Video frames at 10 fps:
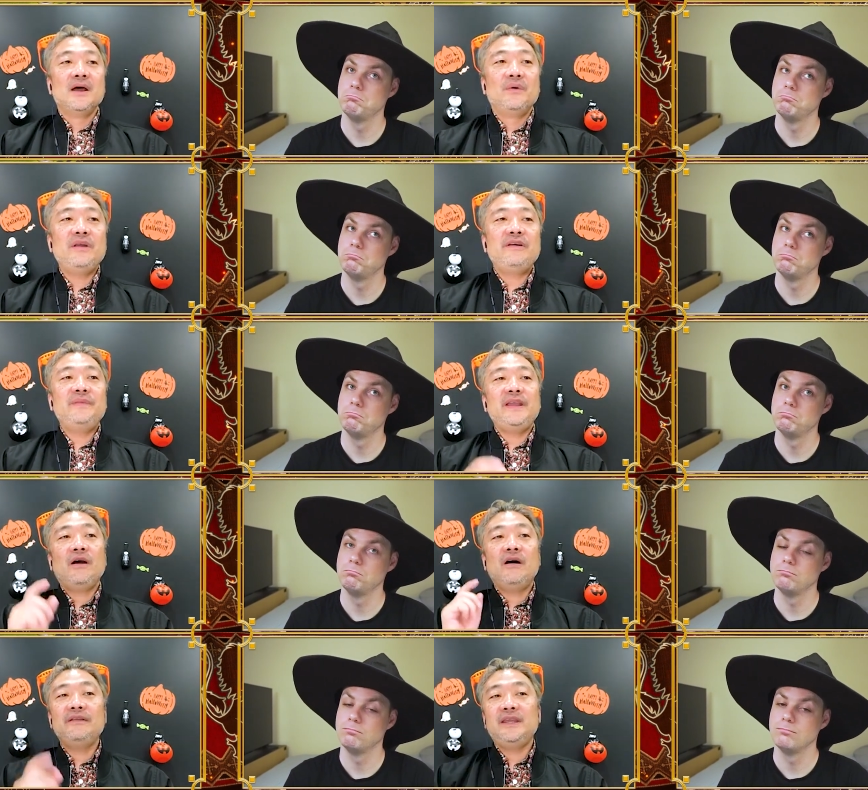Speaker 1: We will be
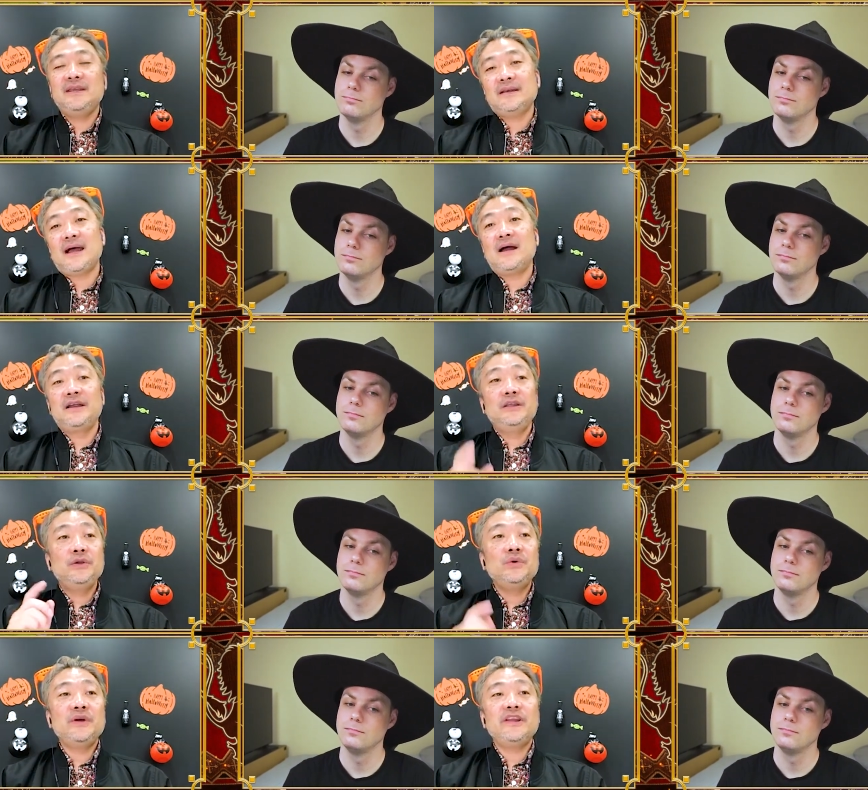holding our
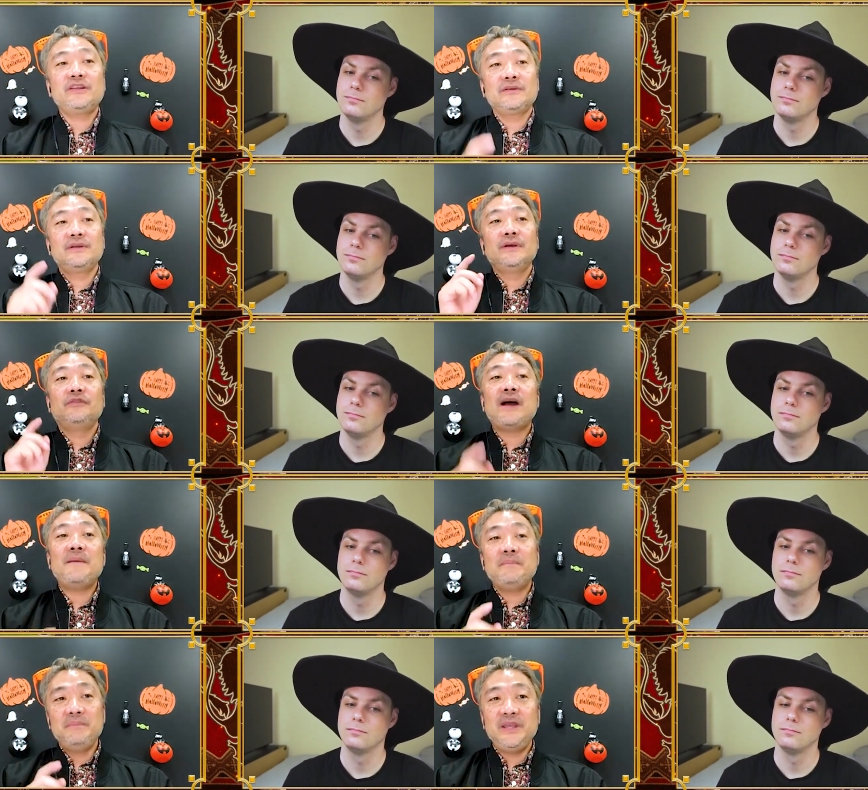US
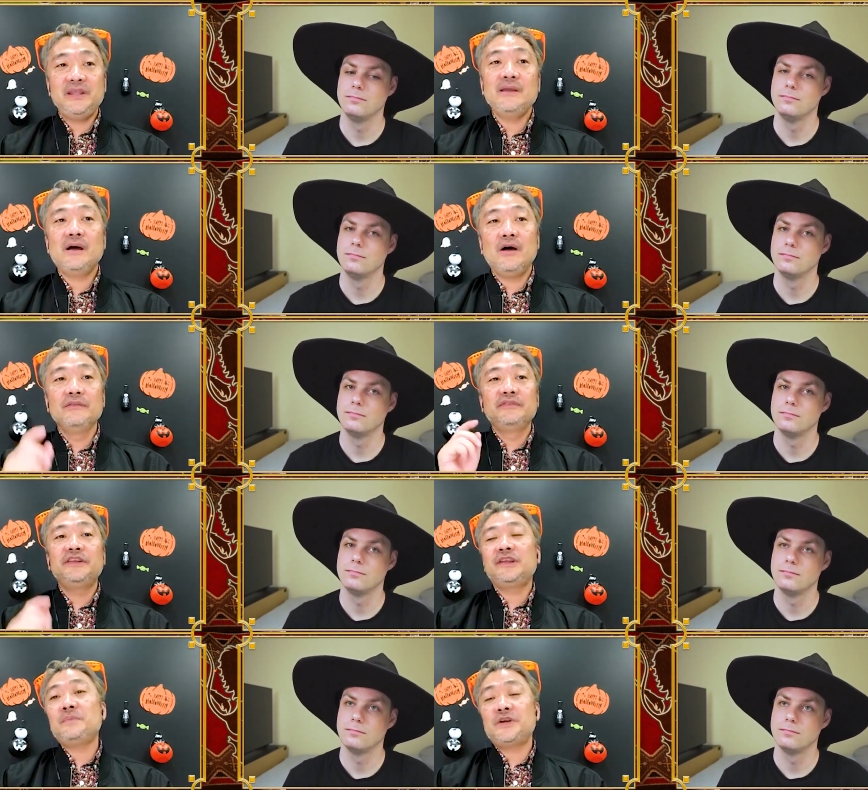fan meeting on
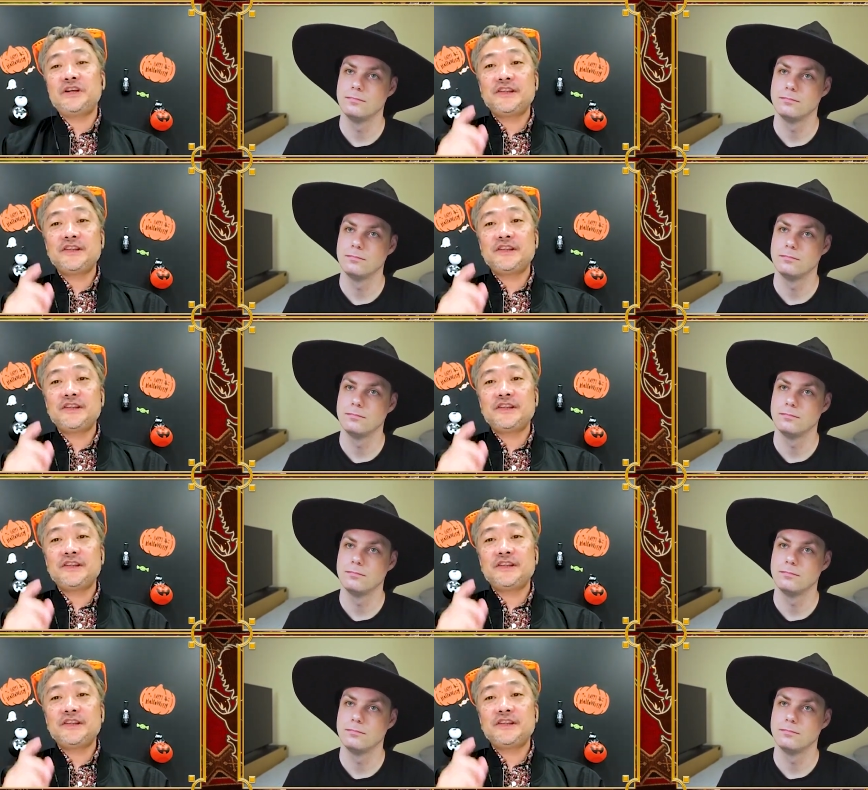December